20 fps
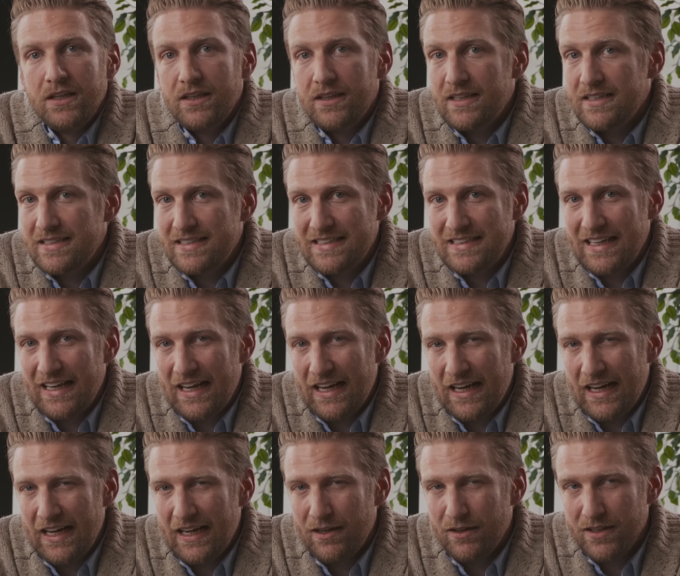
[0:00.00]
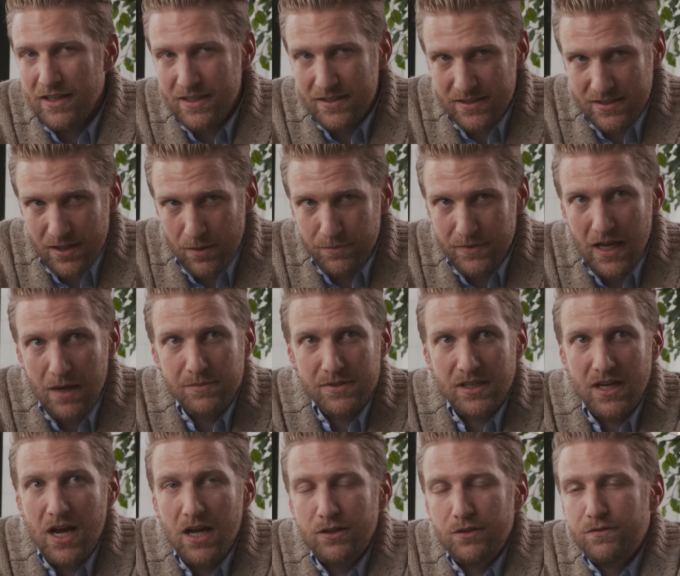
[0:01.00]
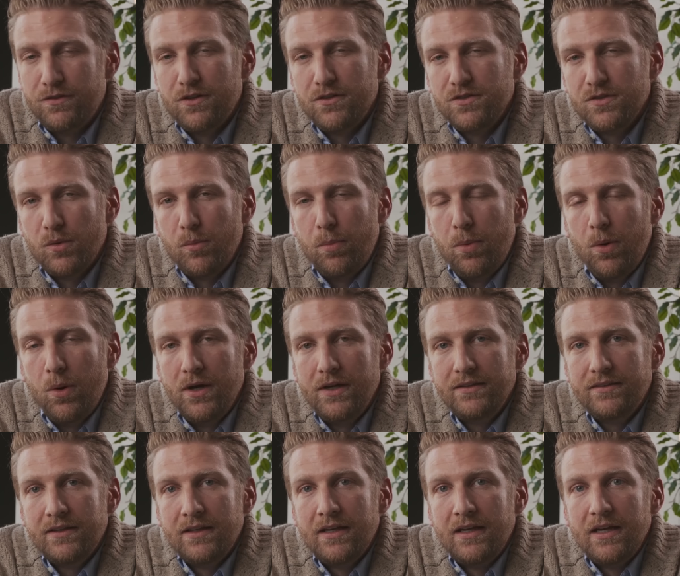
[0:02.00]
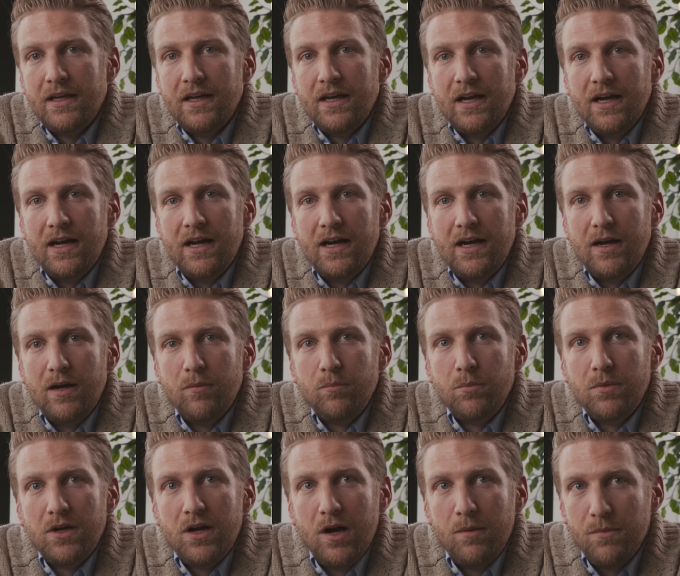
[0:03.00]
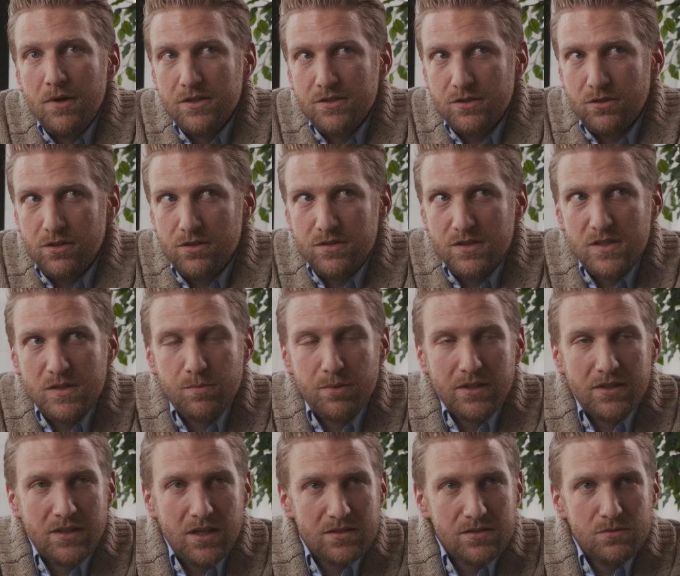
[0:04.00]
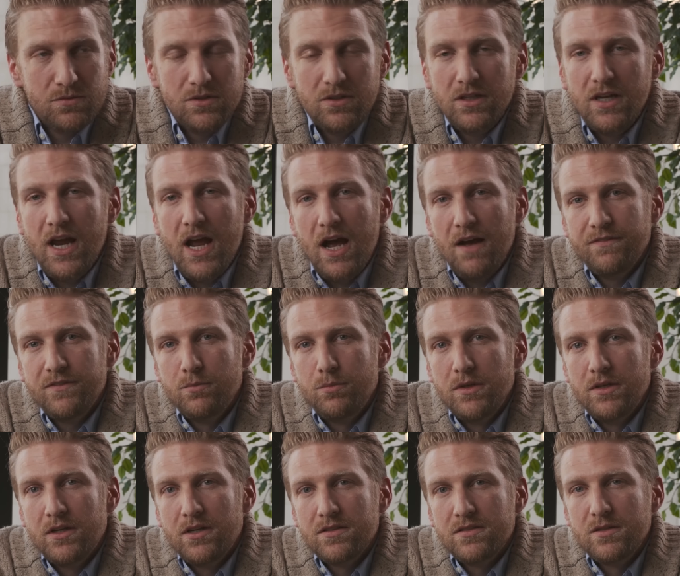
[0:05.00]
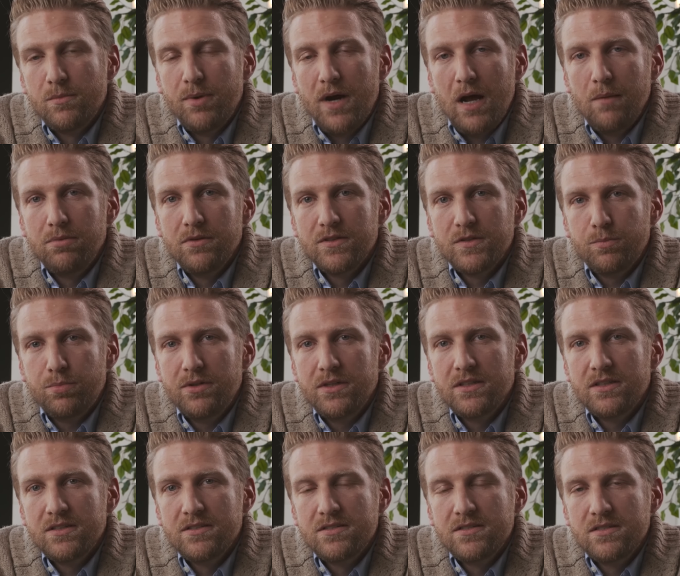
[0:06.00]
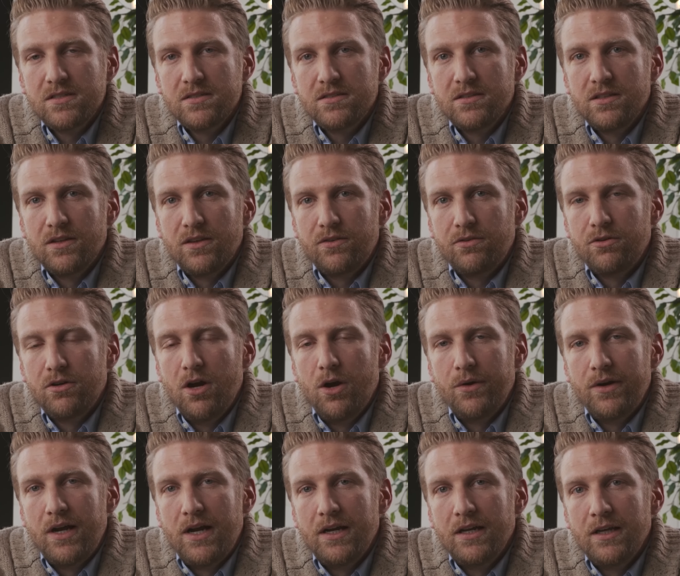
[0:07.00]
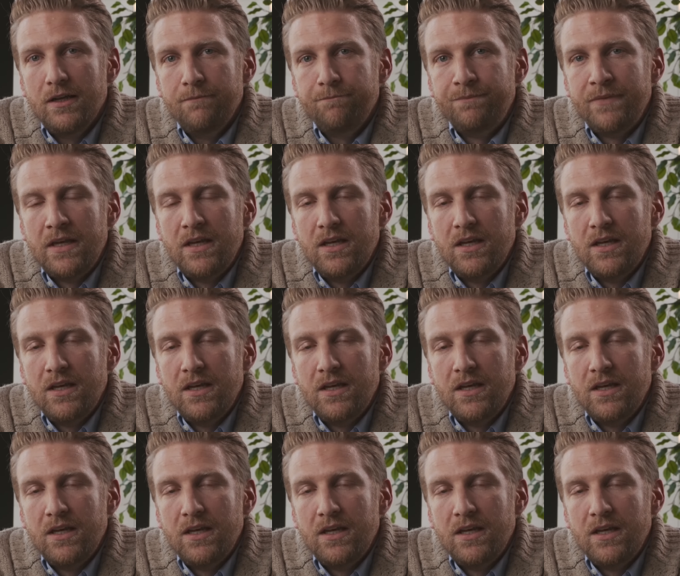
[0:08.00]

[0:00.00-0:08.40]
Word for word: This uh, is sometimes a controversial point um, amongst Christians, but it doesn't really have to be because the Bible is pretty consistent throughout on it.